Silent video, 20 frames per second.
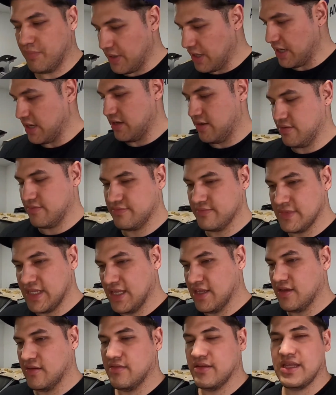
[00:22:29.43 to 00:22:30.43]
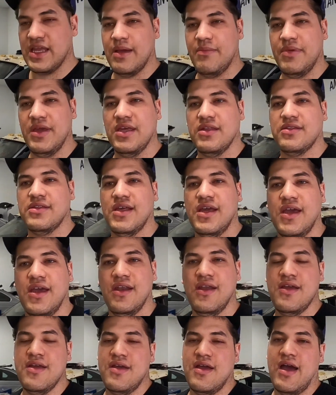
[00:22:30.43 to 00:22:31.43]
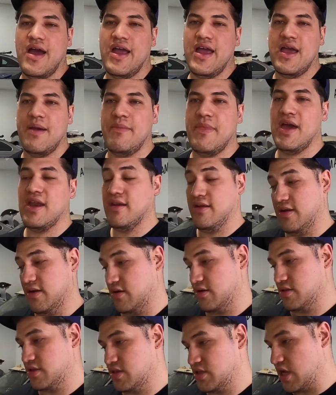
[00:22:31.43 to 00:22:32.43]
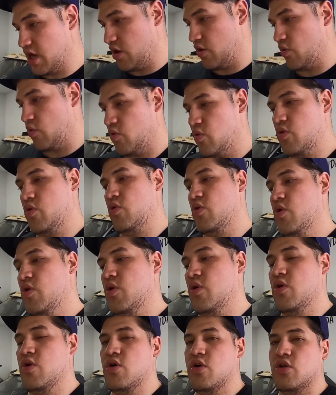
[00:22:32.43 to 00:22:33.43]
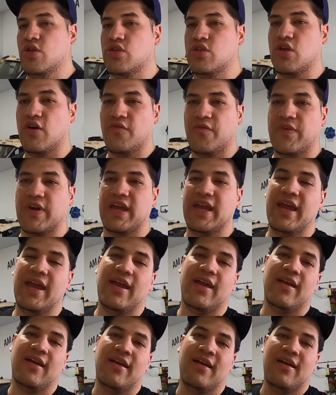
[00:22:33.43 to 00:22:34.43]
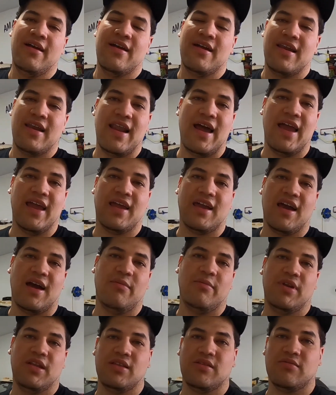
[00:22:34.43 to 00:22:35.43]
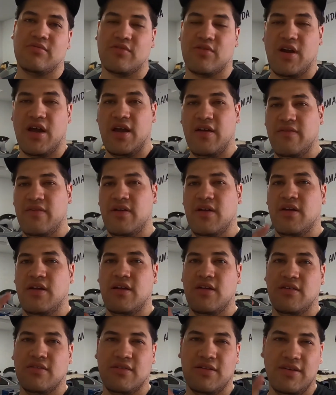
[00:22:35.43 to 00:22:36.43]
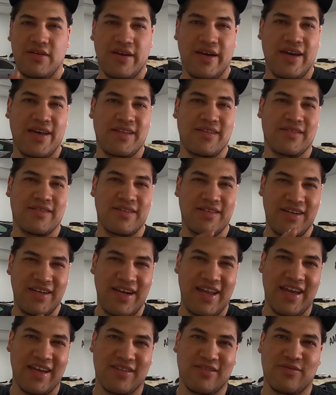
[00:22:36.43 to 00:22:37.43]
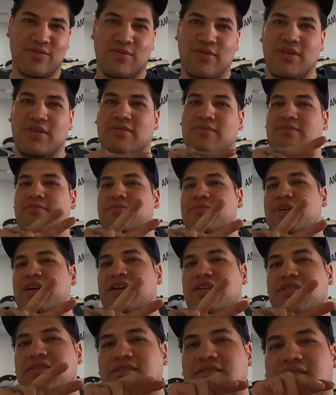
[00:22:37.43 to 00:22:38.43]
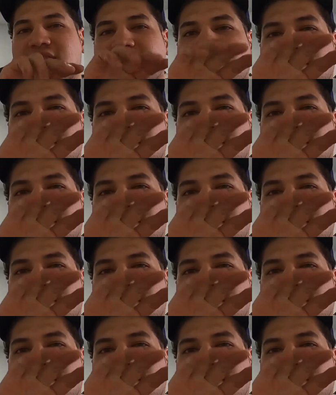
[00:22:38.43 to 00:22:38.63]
But with that being said, I am out of here. So don't forget, like, comment, and subscribe, and I'll see you guys on the next one. Peace.